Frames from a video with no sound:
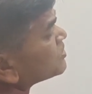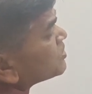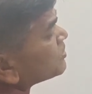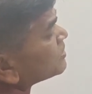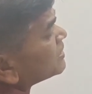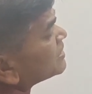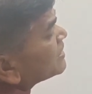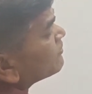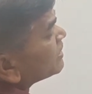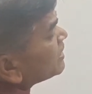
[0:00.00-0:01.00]
shows the
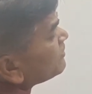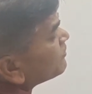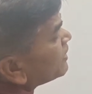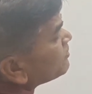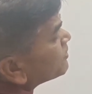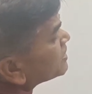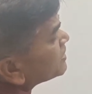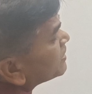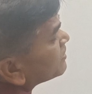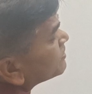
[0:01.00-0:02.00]

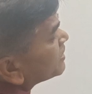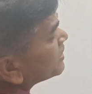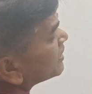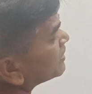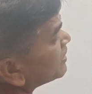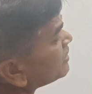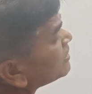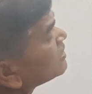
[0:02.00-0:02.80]
75% of the data.